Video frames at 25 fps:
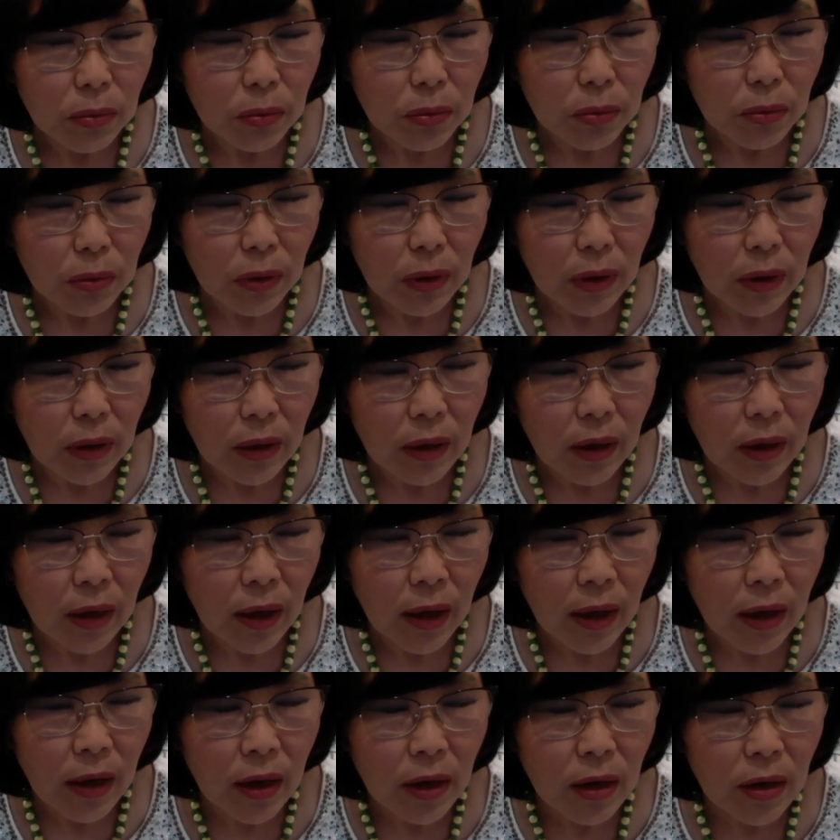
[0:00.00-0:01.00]
And
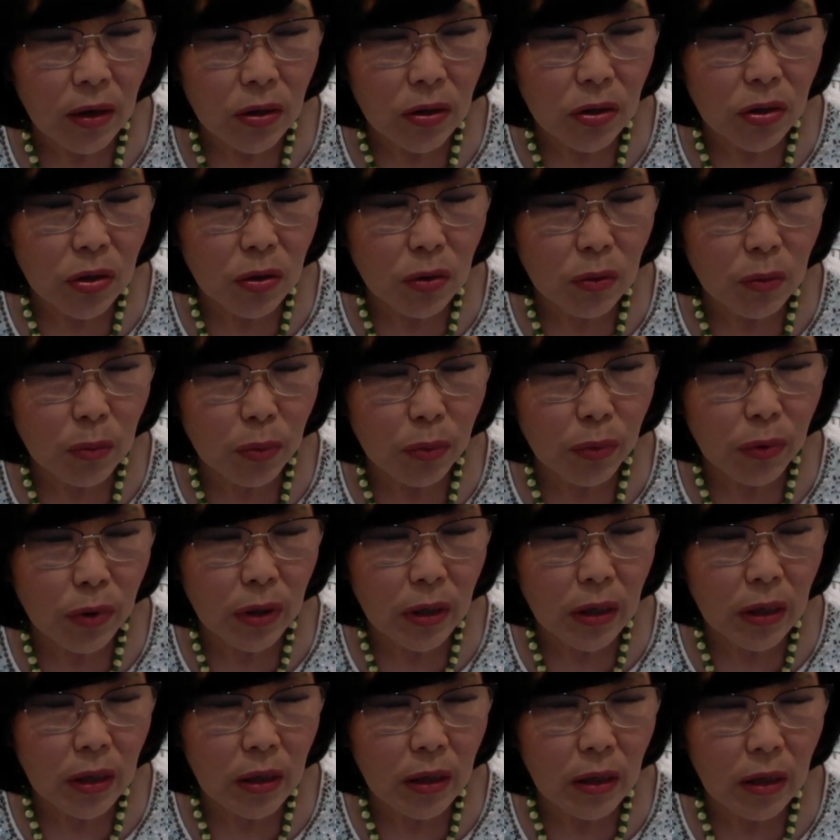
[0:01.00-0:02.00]
as you
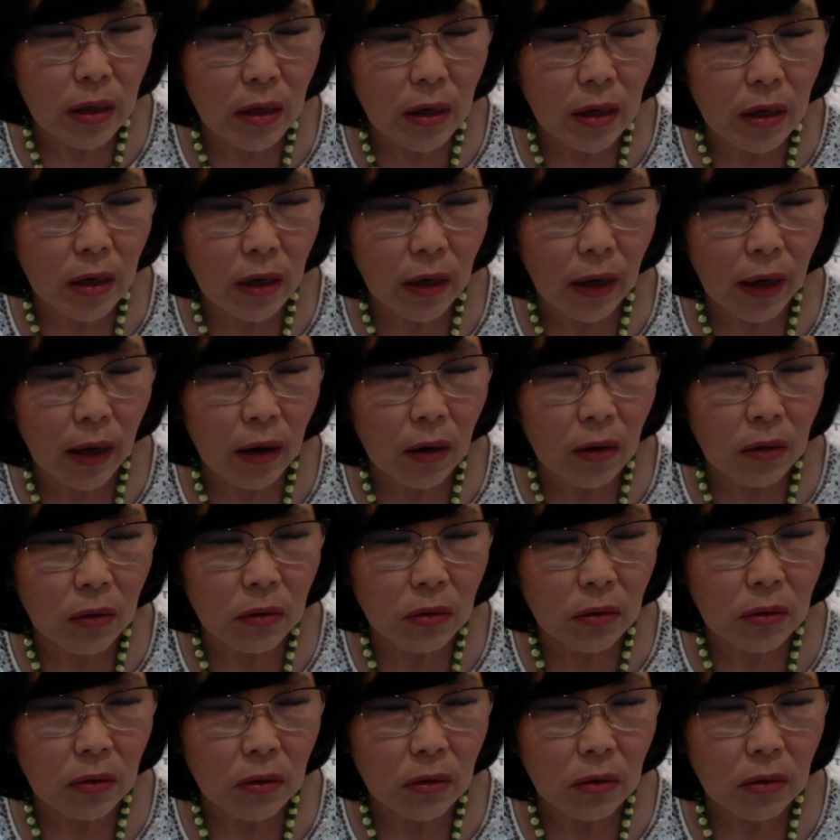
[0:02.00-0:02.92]
breathe in and out,